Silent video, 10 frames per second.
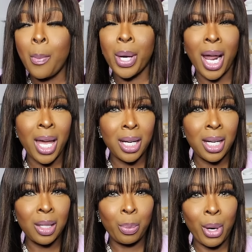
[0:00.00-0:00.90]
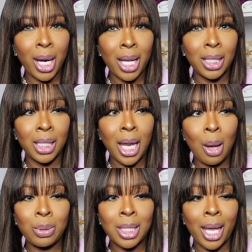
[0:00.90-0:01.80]
but I had another bright idea. I
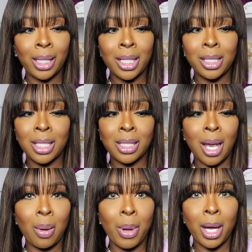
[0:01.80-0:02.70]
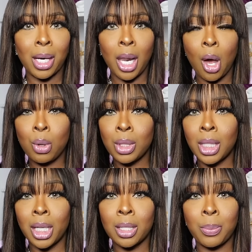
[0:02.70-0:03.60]
was like, let's just talk about clones
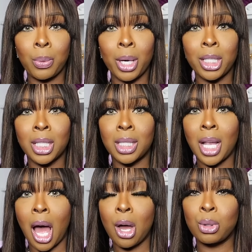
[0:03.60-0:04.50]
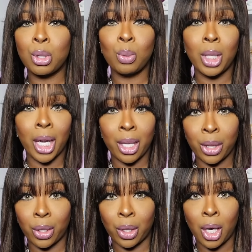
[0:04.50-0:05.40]
and inspirations all
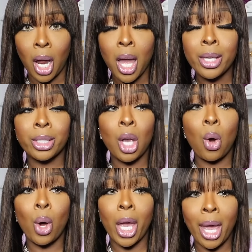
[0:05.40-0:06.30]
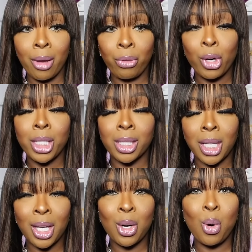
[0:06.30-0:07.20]
together. So every
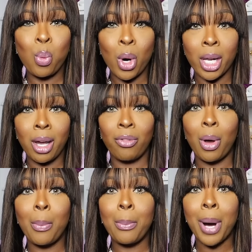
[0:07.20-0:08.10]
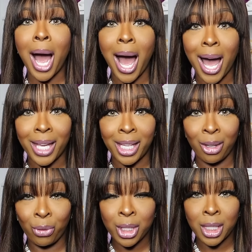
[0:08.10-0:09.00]
single one of my,
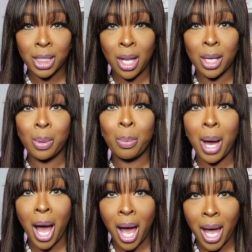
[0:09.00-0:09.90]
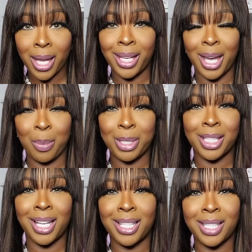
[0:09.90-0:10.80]
emphasis on my
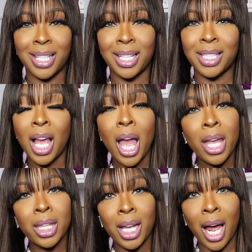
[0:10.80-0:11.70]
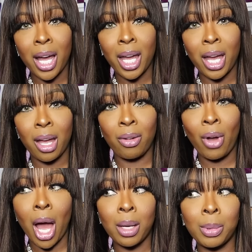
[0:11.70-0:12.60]
Amazon scents that I have,
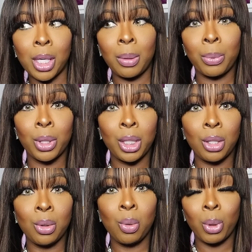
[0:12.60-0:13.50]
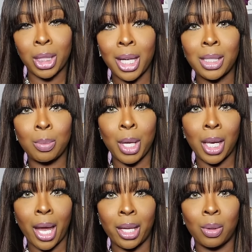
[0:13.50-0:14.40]
I am going to bring you what they smell
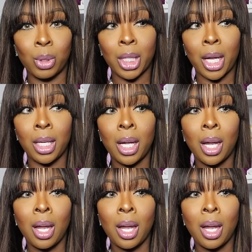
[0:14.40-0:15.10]
like, what they